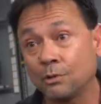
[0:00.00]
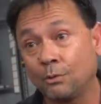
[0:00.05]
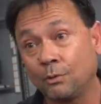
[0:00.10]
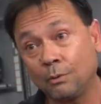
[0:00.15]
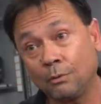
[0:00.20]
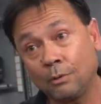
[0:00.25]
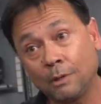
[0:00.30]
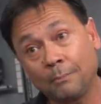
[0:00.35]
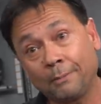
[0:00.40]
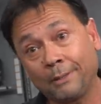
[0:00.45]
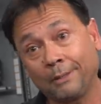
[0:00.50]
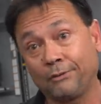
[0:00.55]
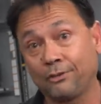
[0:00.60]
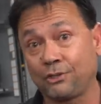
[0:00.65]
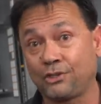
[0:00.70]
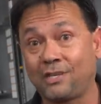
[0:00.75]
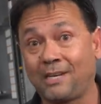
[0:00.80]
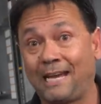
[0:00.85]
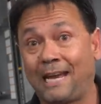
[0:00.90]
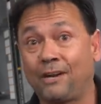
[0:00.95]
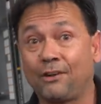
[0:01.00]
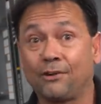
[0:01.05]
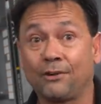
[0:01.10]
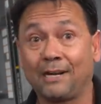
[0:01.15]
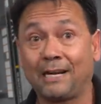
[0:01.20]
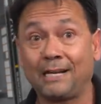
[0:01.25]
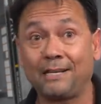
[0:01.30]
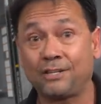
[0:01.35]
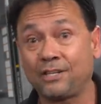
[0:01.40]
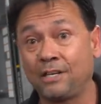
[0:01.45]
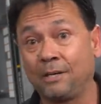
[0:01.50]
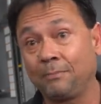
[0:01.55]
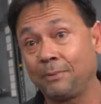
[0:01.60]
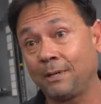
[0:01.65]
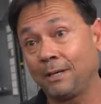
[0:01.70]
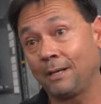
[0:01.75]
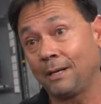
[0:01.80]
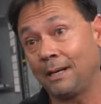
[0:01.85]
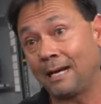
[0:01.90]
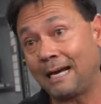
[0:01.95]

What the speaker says: So we want to be able to standardize something,